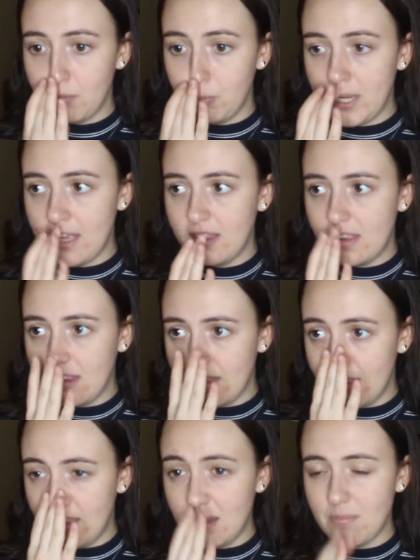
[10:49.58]
with
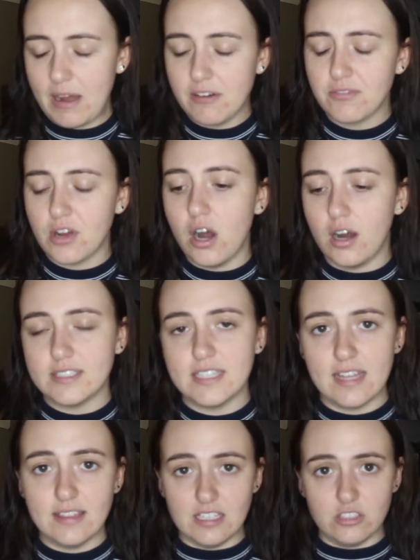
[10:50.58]
the amount of
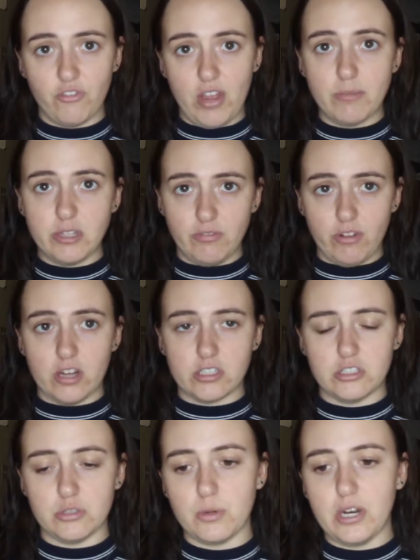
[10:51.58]
content these family
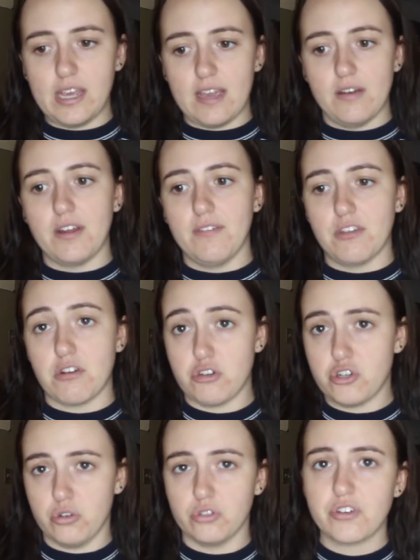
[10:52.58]
vloggers are putting out of their
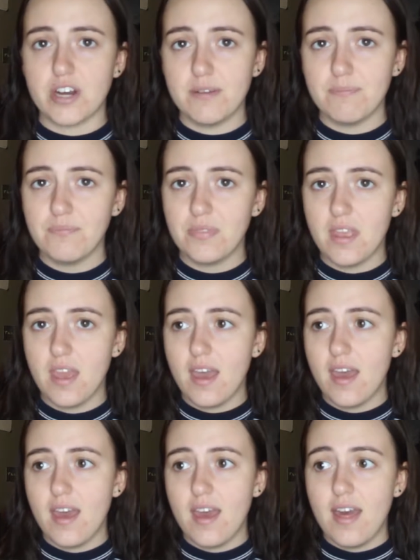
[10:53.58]
children,
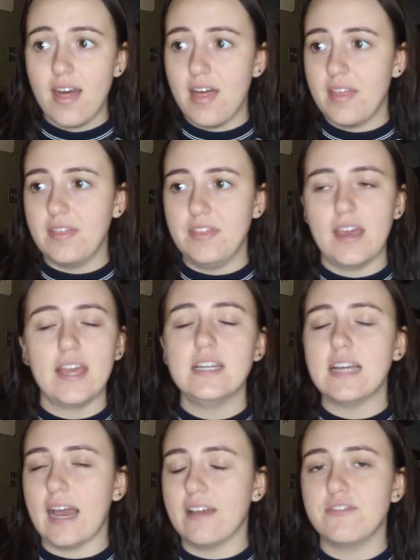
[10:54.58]

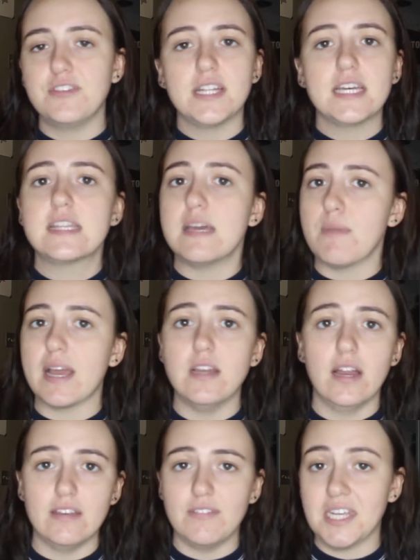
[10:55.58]
I feel like they might
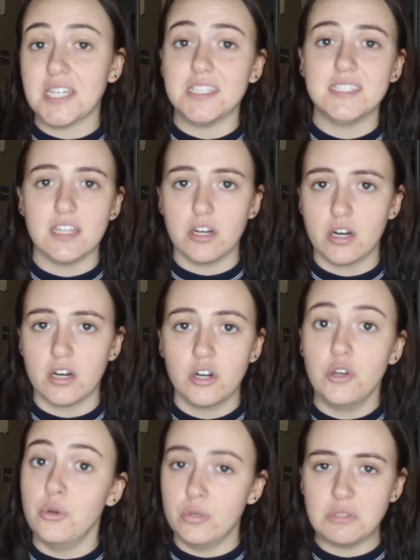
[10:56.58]
not even
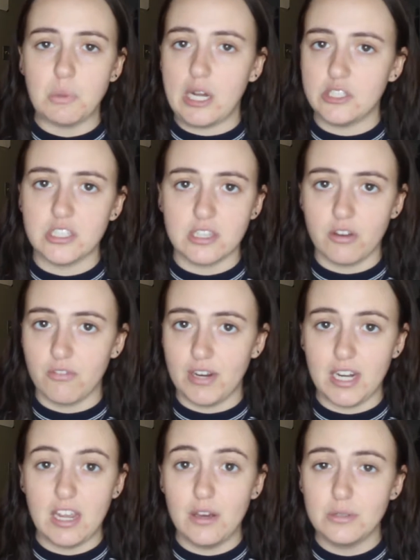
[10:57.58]
consider who is watching their
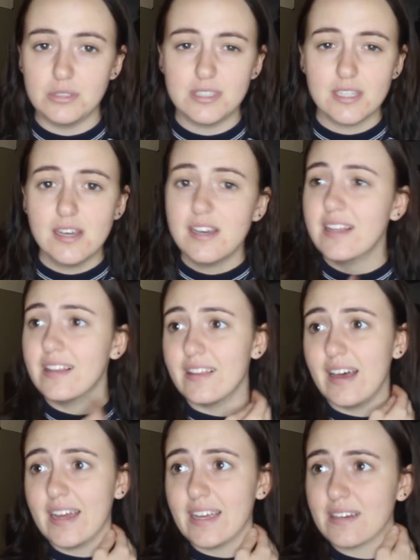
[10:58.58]
videos.
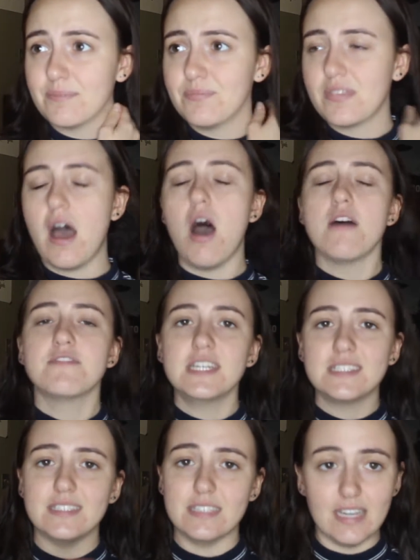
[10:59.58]
Like,
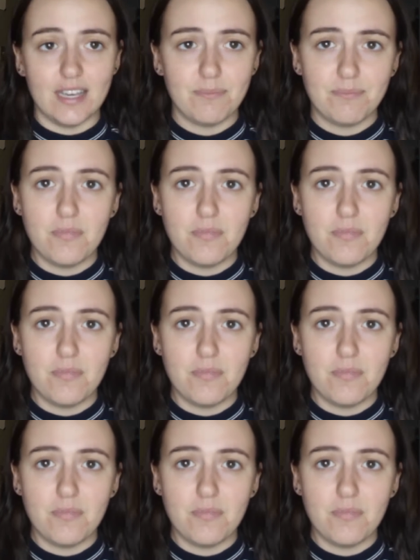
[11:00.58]
obviously,